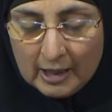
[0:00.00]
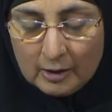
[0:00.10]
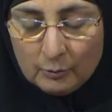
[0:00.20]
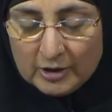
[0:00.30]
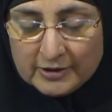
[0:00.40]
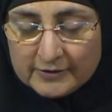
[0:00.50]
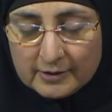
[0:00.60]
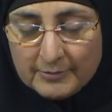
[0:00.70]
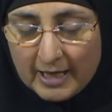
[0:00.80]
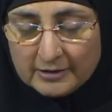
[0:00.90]
What is
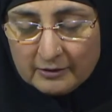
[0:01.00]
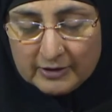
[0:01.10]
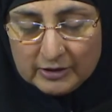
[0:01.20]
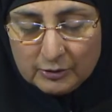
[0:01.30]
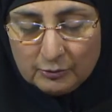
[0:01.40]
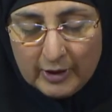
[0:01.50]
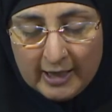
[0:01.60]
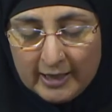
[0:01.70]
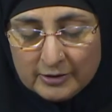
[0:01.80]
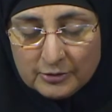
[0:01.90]
the matter with you?
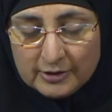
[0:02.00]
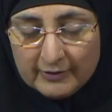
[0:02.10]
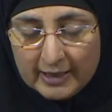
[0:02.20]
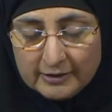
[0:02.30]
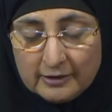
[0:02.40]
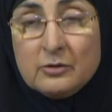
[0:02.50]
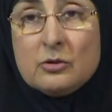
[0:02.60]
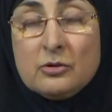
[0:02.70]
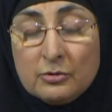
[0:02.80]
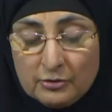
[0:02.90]
Why are you divided
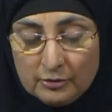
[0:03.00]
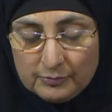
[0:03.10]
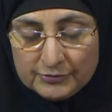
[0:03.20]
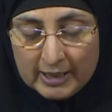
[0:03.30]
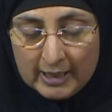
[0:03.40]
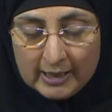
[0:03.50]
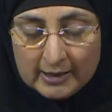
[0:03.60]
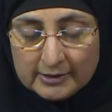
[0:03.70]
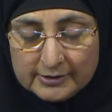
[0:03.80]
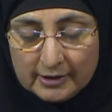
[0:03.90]
into two groups
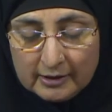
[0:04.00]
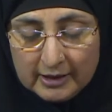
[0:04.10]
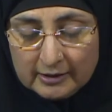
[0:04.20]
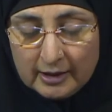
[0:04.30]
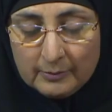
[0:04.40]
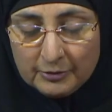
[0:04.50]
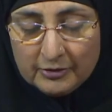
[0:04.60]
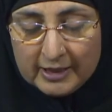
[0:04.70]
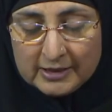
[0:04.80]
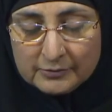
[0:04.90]
concerning the
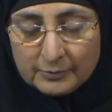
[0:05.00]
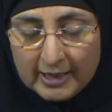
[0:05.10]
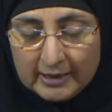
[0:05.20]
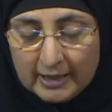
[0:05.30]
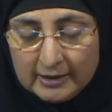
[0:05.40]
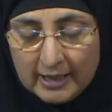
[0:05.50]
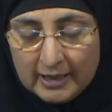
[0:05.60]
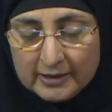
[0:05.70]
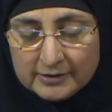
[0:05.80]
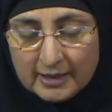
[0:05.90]
hypocrites, while
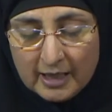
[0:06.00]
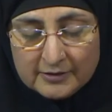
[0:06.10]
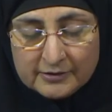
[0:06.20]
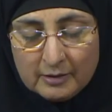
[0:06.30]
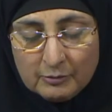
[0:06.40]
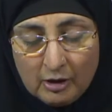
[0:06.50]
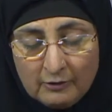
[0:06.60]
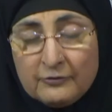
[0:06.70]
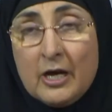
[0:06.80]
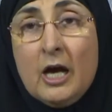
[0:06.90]
Allah has cast them
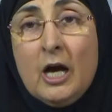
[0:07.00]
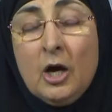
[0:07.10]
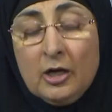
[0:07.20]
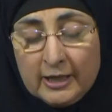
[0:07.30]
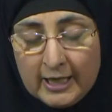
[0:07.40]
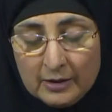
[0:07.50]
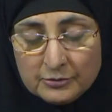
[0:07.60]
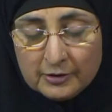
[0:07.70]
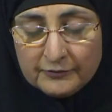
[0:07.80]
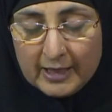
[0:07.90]
off on
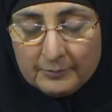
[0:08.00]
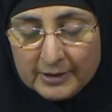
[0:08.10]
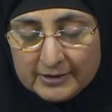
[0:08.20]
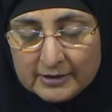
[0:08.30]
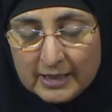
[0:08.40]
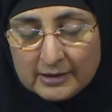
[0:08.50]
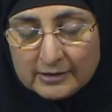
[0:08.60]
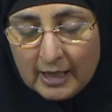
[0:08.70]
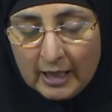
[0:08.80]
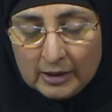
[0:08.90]
account of their
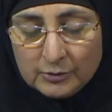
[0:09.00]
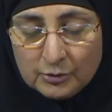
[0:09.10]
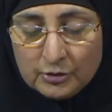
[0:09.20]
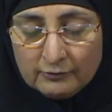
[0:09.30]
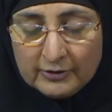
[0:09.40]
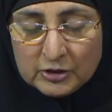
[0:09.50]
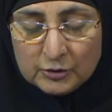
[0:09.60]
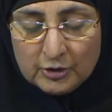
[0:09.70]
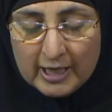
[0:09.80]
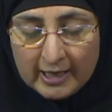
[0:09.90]
misdeeds? Do you wish
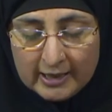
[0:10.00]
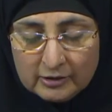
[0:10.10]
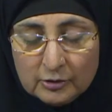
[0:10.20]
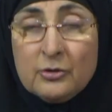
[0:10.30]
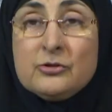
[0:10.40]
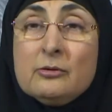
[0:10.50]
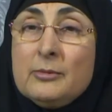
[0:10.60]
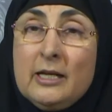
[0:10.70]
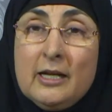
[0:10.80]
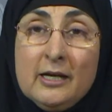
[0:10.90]
to guide those whom
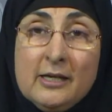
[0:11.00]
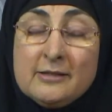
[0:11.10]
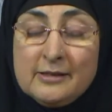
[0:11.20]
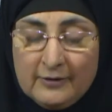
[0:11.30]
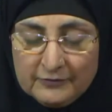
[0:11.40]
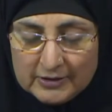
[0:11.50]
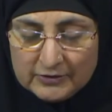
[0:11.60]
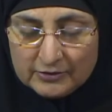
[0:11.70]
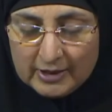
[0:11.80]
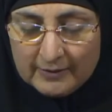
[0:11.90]
Allah has left
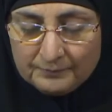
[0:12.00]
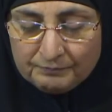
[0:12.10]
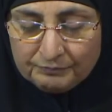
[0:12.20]
astray?